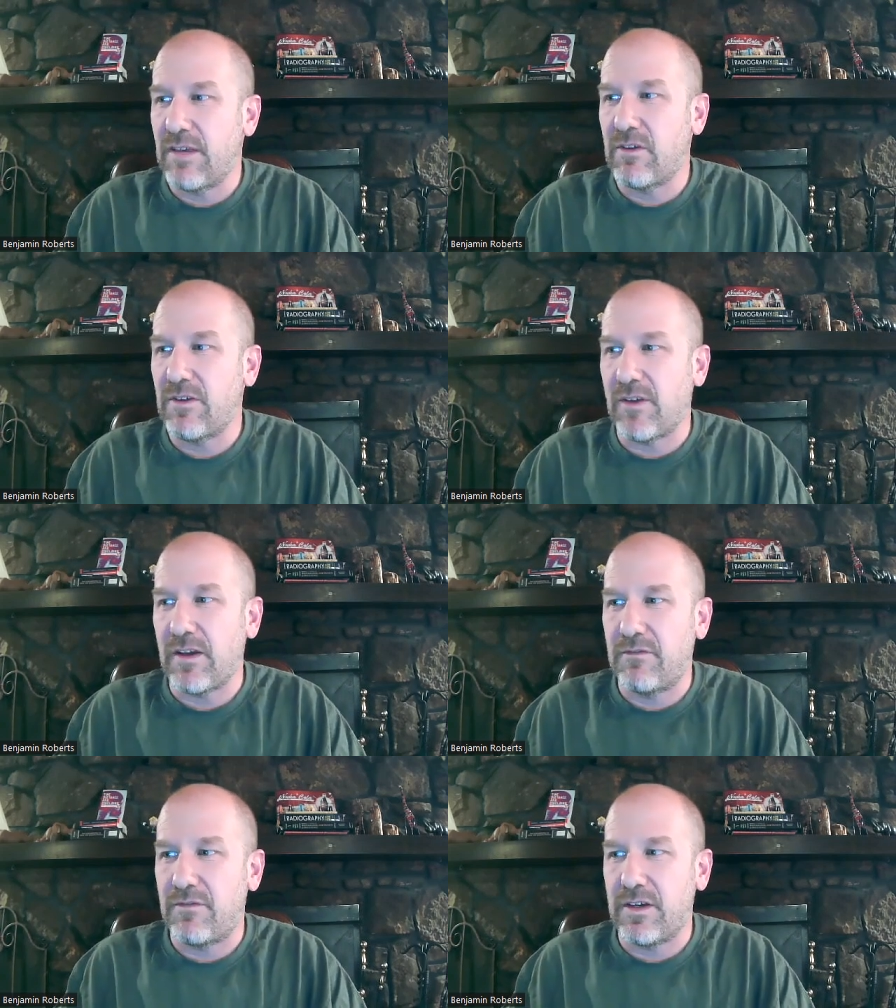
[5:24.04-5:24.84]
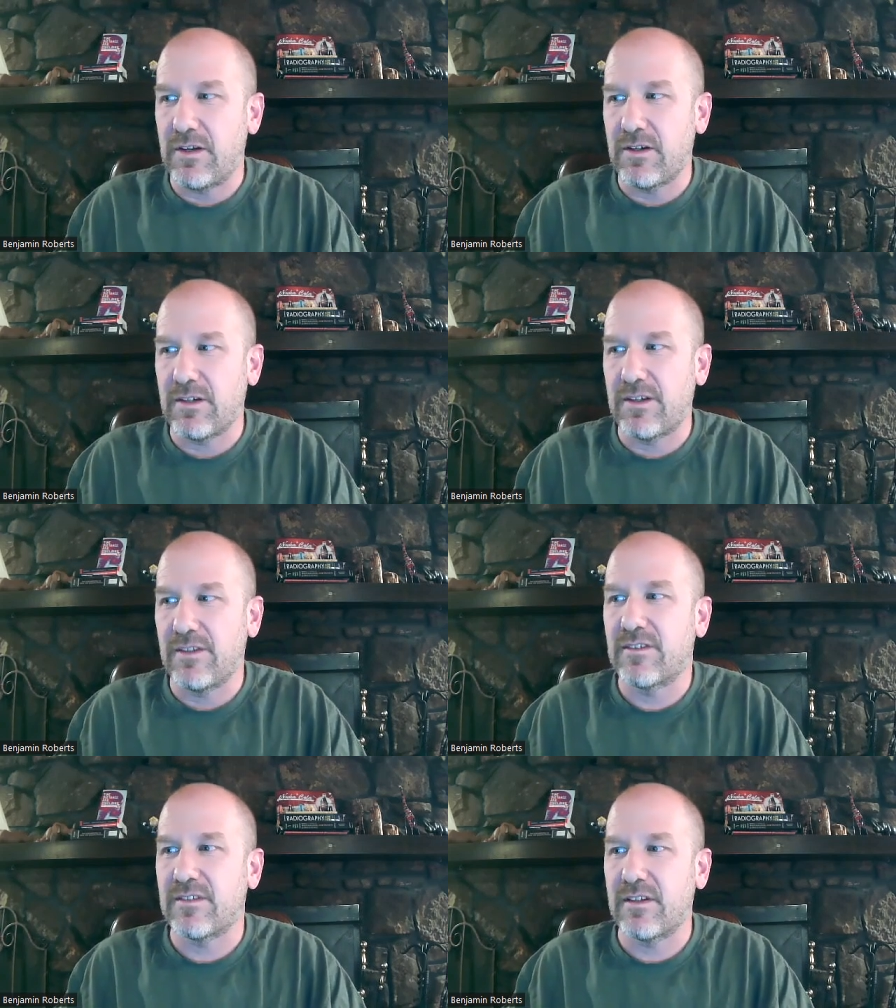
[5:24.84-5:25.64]
Even if I veer
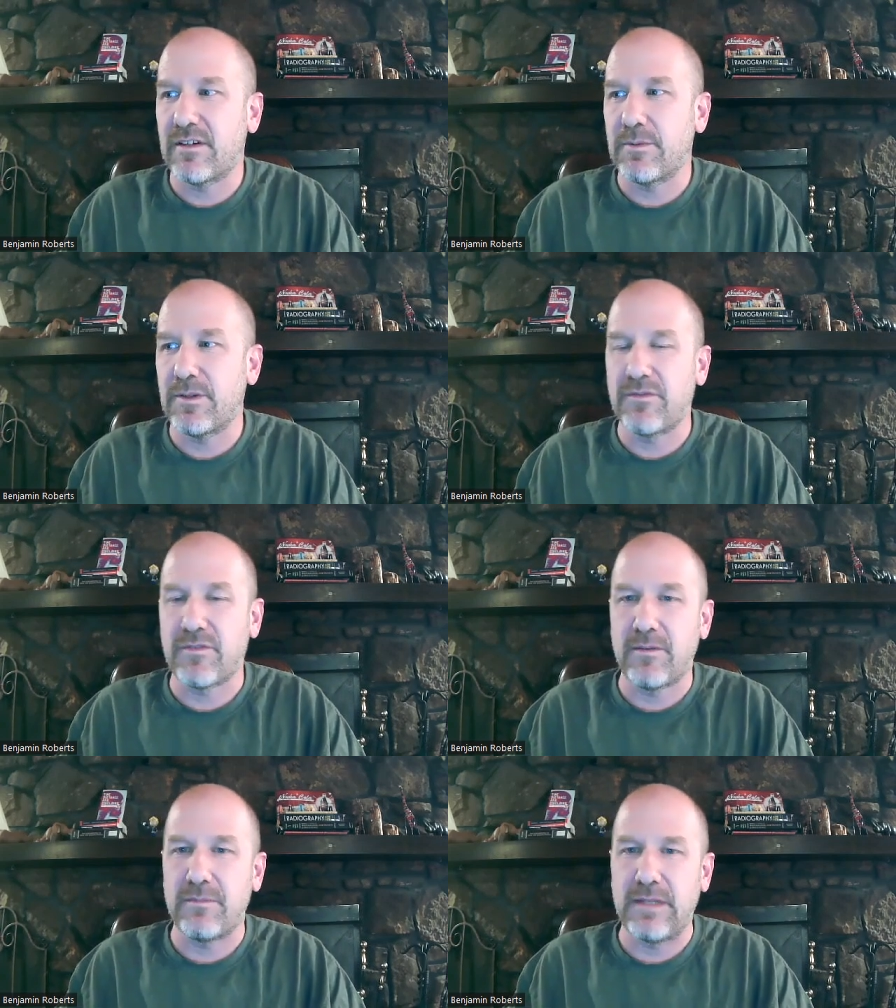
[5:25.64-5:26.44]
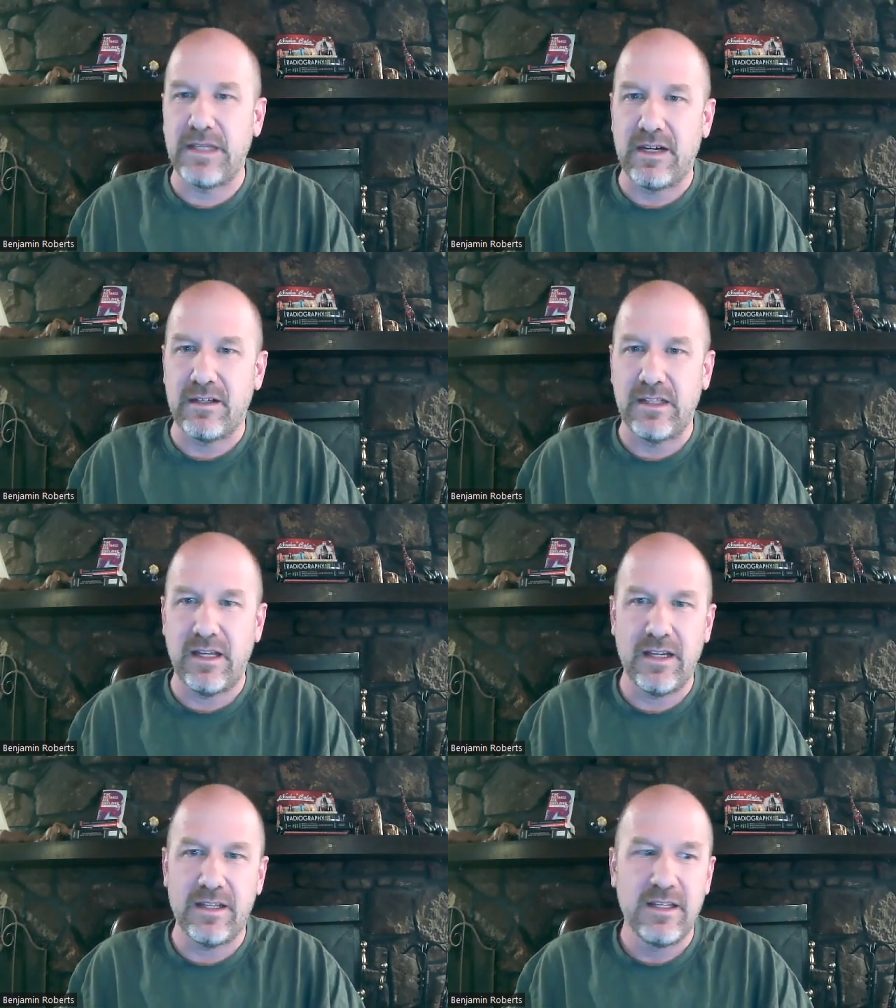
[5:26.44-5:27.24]
considerably from the
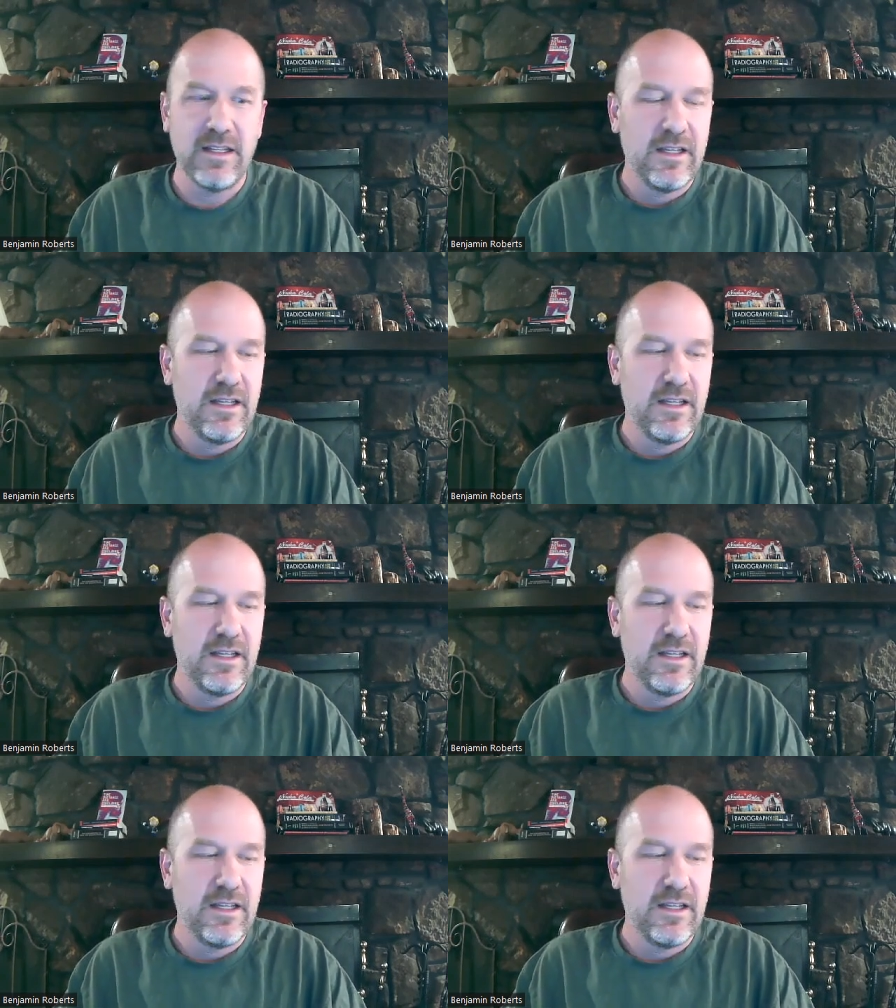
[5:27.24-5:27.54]
outline,